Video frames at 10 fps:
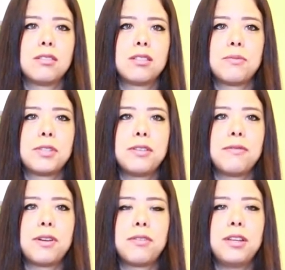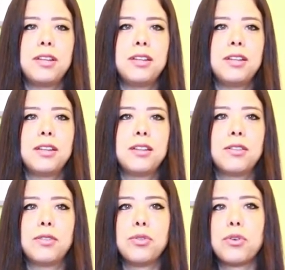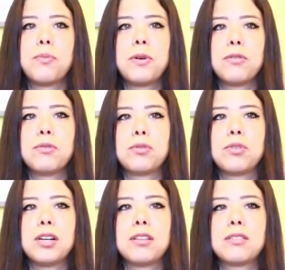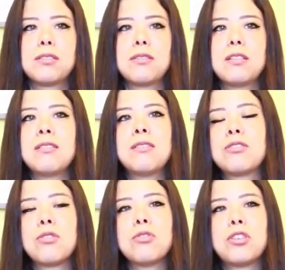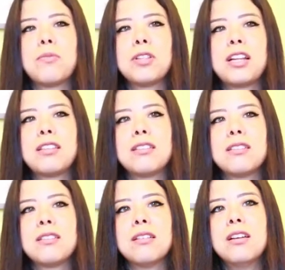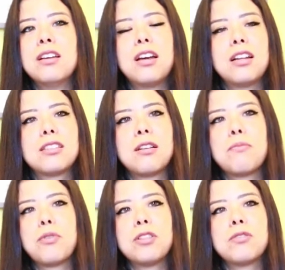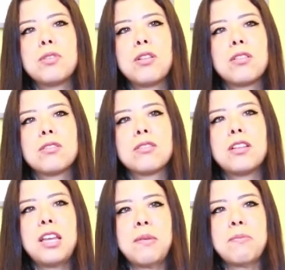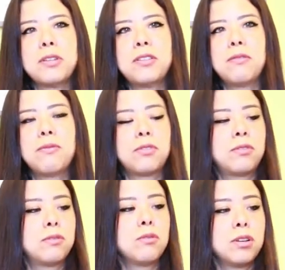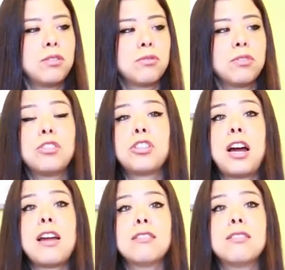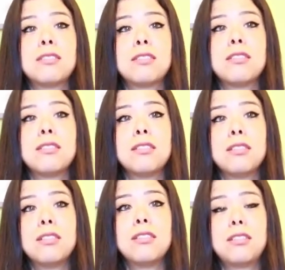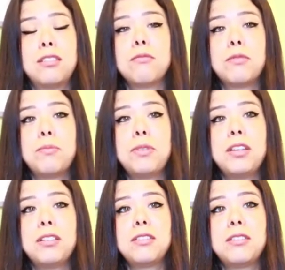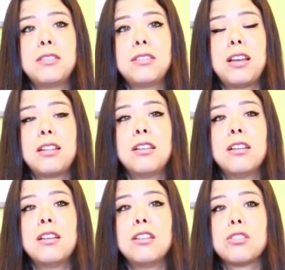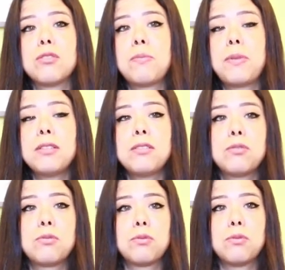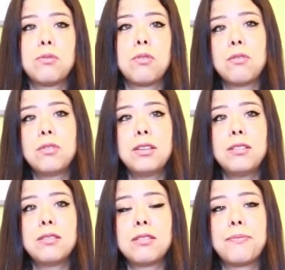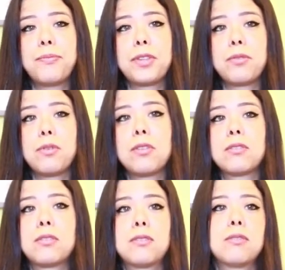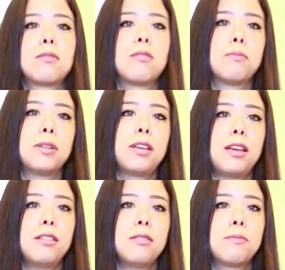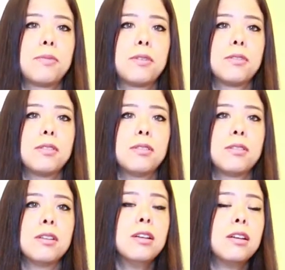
something very normal to us. It's so normal that uh, at some points we lost the empathy for looking to the child as a human being. This is sad. So I passes through all this it was complicated process,